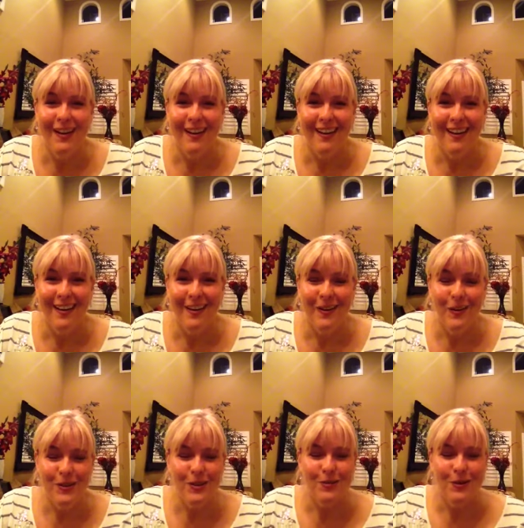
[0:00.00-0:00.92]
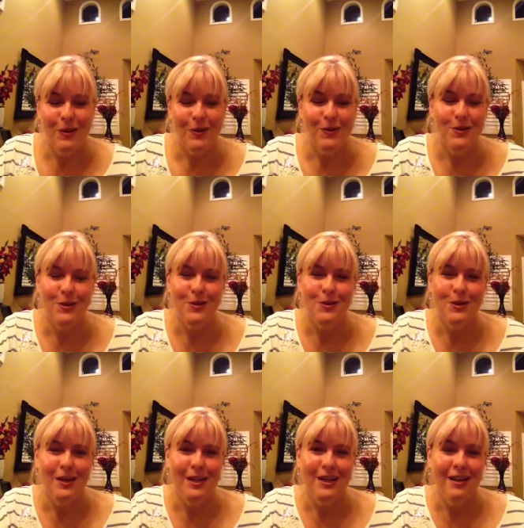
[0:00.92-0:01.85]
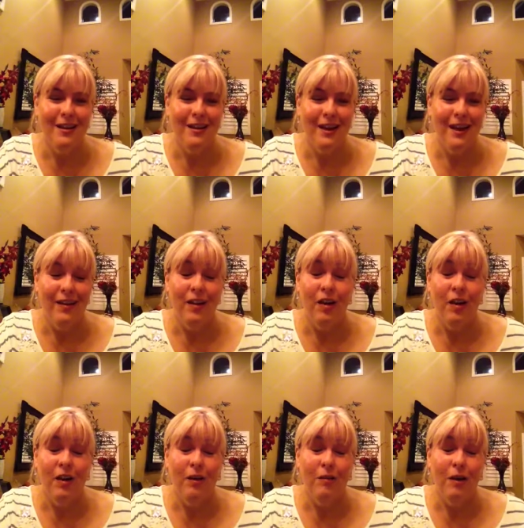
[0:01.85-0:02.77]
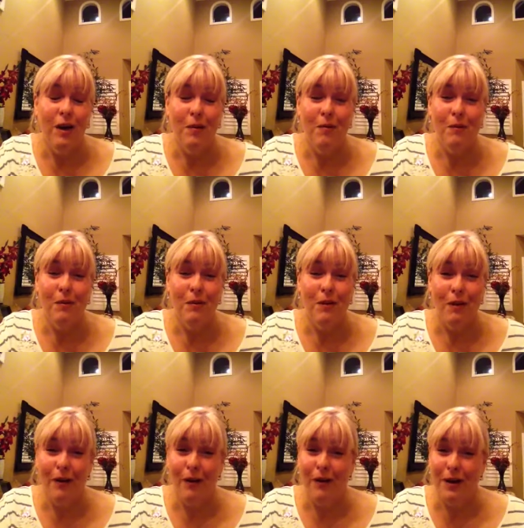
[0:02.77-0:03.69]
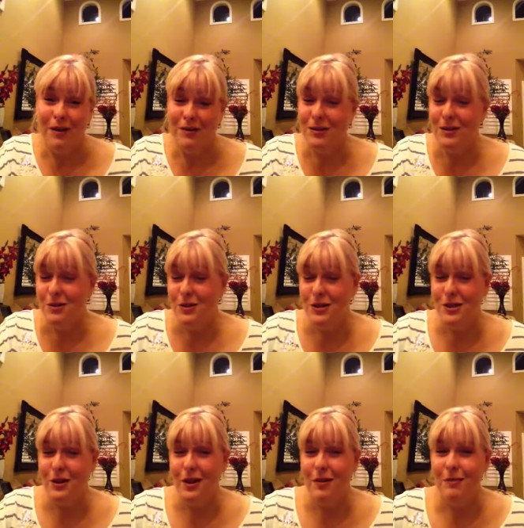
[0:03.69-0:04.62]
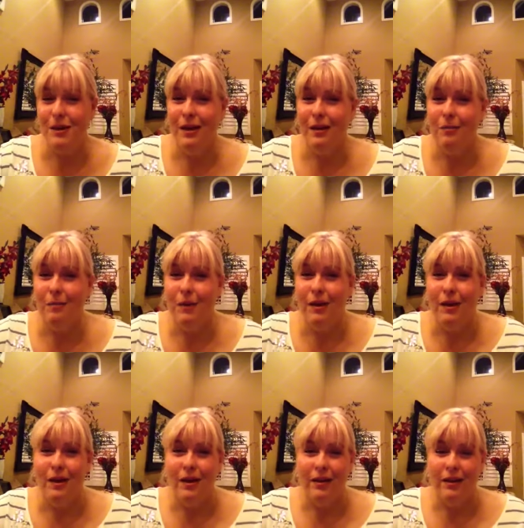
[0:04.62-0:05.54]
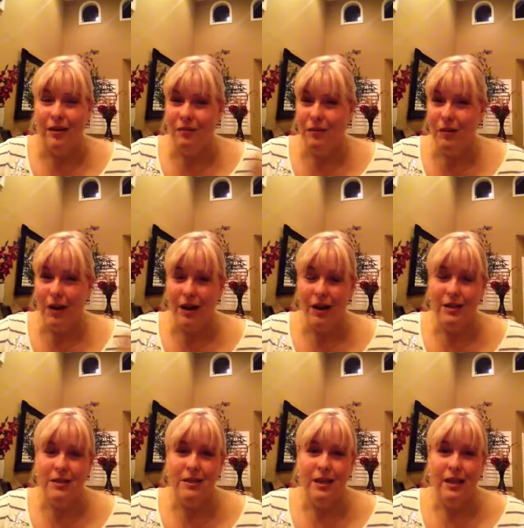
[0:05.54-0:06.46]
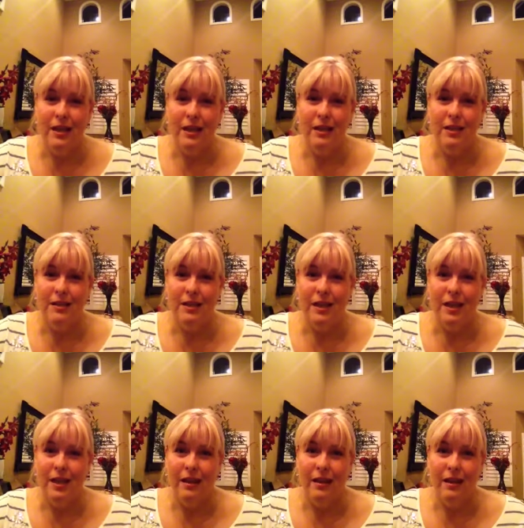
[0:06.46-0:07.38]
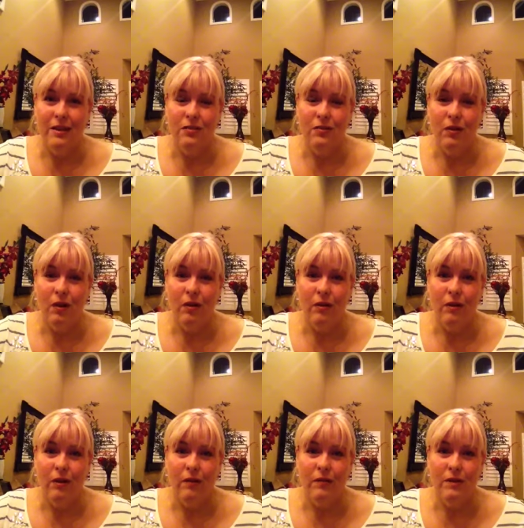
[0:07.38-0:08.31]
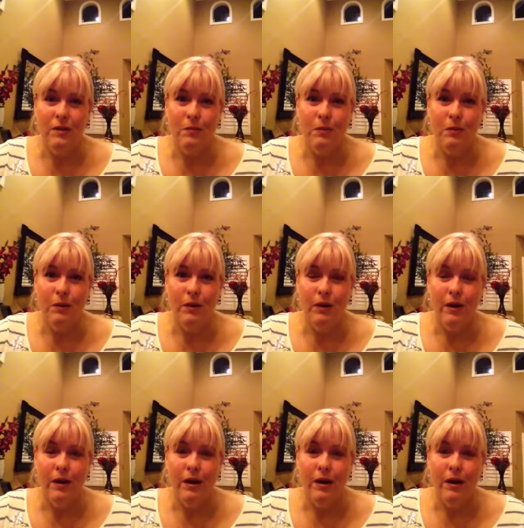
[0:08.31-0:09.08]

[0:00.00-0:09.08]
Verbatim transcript: uh, who just went through surgery and uh, a couple our surgeries are coming up. Love you guys and again thanks for all the love and support.